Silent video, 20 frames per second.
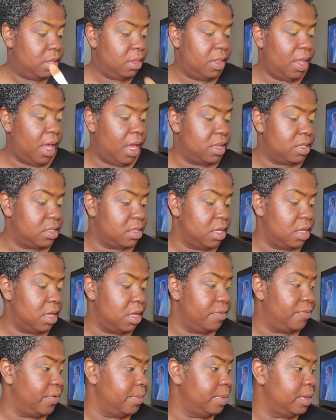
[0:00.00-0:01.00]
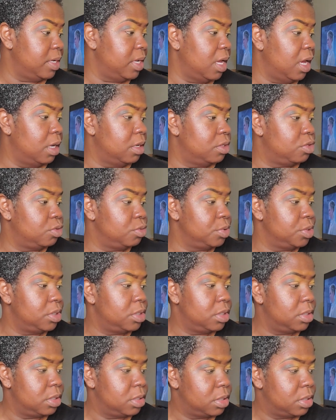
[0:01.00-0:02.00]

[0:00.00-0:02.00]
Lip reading: That's from the Dollar Tree.